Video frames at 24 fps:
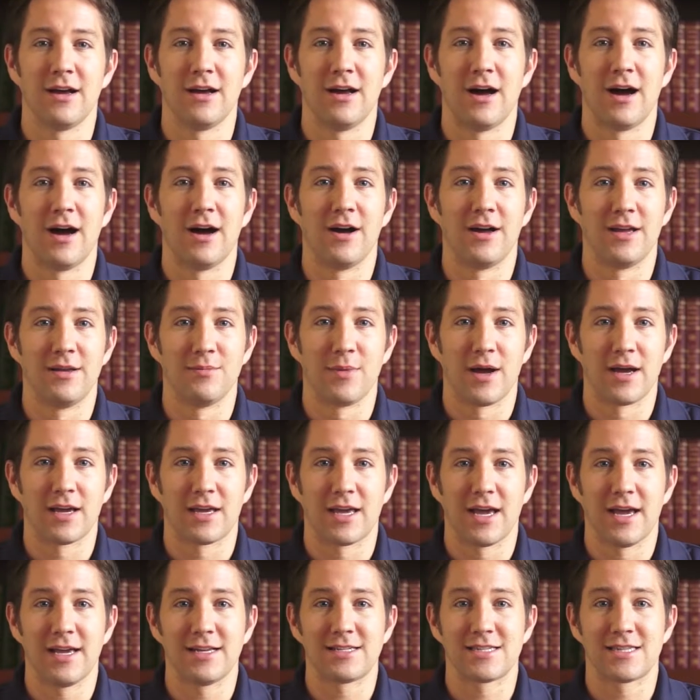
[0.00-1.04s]
in my
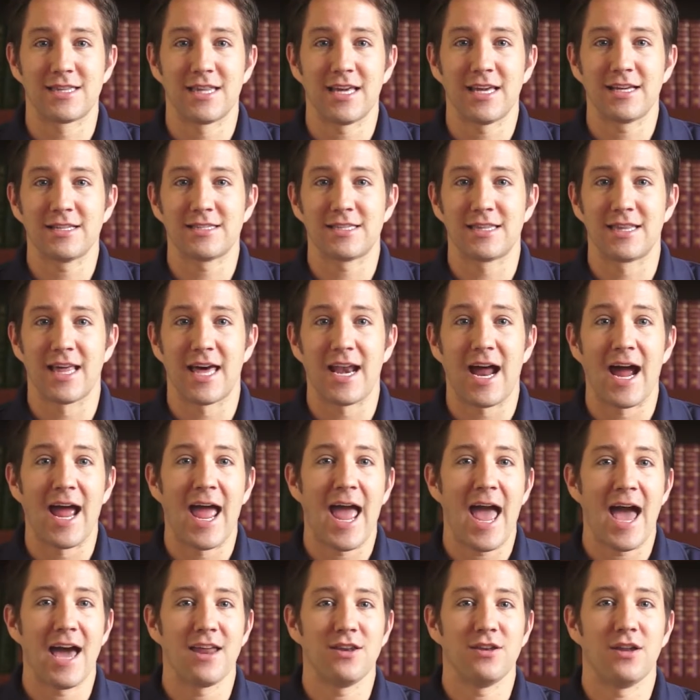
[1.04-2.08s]
case, things that I
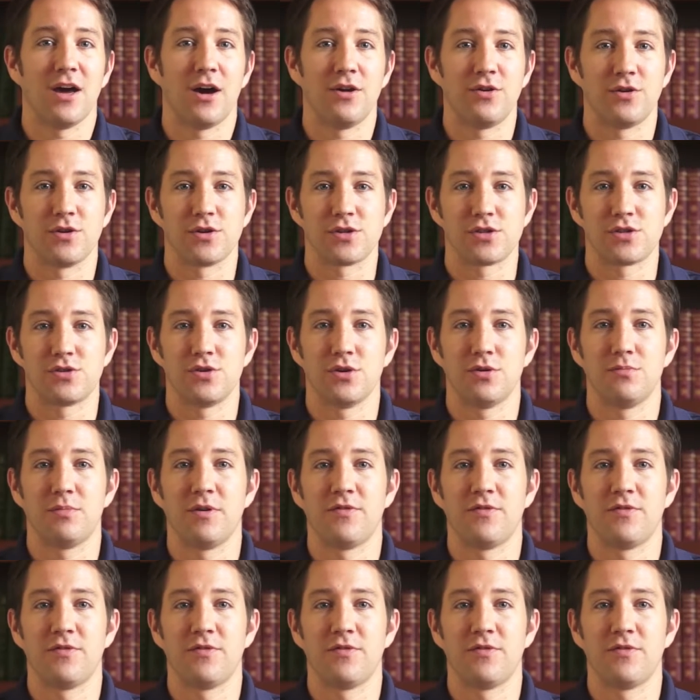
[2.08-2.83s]
hadn't understood